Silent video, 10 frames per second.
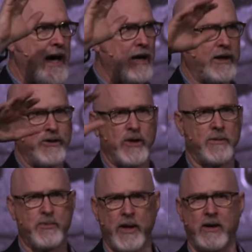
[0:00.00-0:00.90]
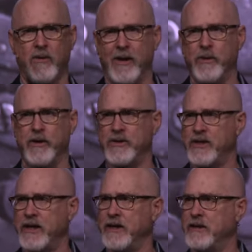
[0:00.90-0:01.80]
I'll lead you in a prayer right where you're
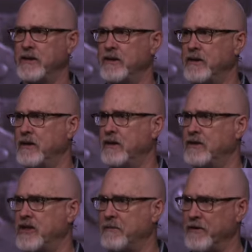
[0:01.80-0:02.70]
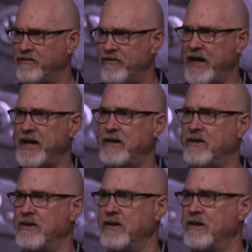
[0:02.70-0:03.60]
seated to come to faith
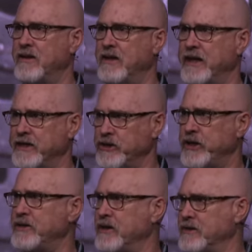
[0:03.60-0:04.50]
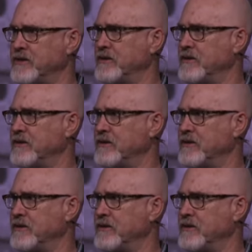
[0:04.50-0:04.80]
in Jesus.